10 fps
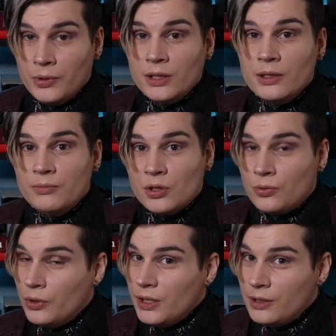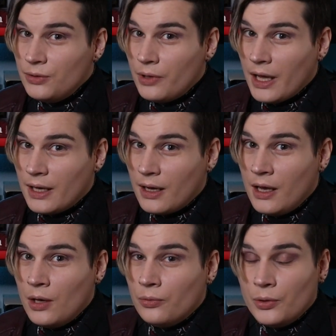welcome to Queerly Read,
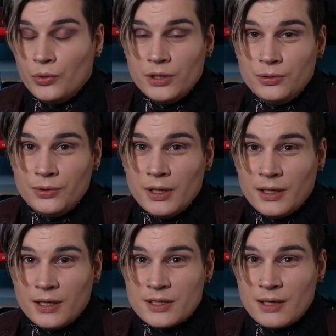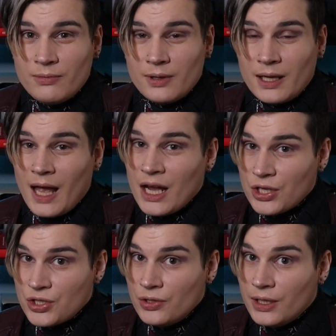where we're looking at something
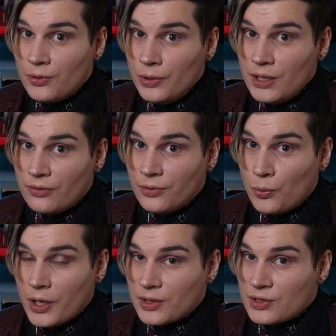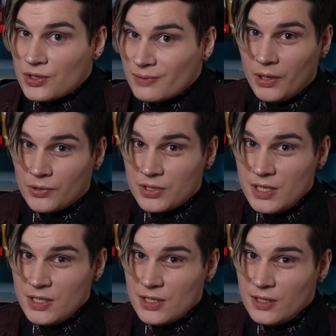actually queer for once. Because
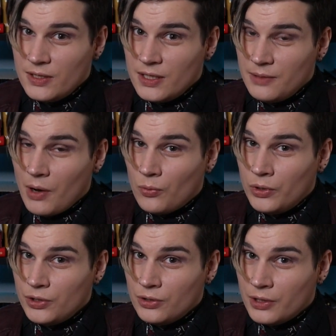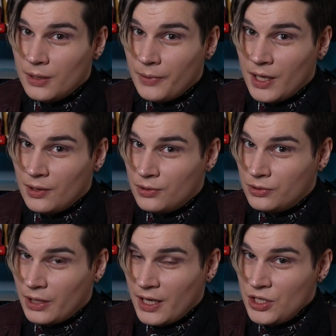this time, we're talking
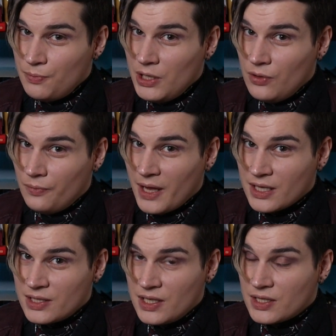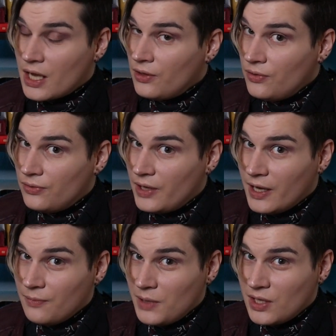about HBO Max's Our
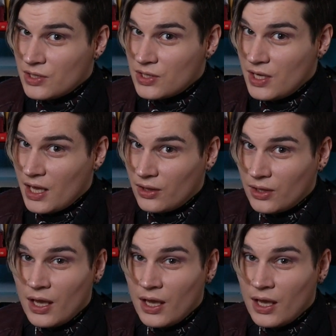Flag Means Death,